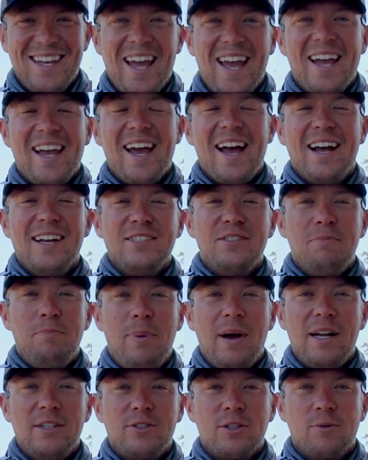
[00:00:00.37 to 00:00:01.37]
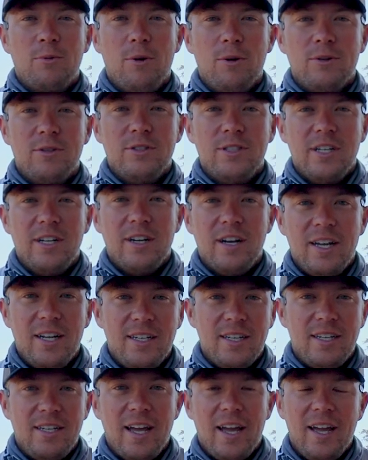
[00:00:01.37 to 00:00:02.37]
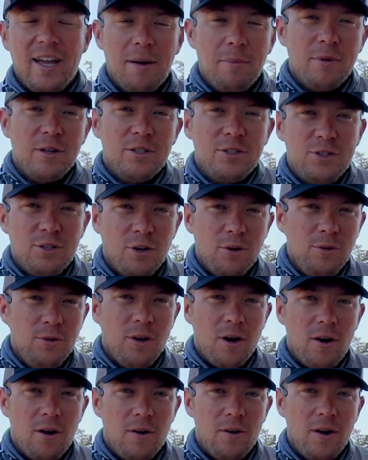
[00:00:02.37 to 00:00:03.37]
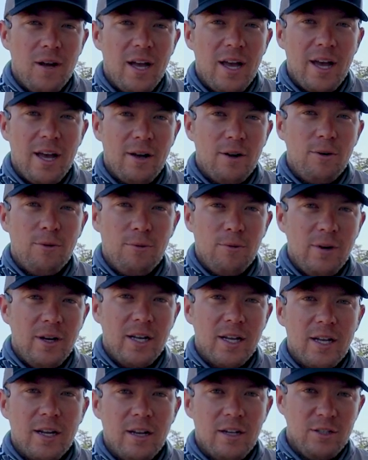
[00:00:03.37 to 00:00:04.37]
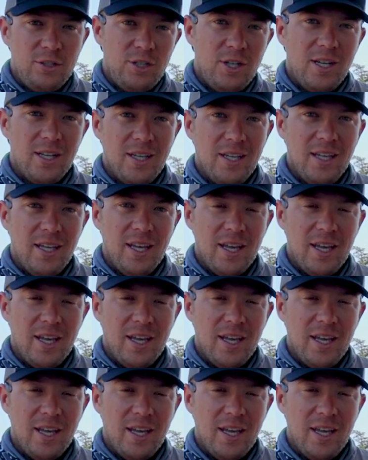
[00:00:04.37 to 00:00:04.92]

Hey guys, Patrick Walters here, and today I'm going to show y'all how to rig a shaky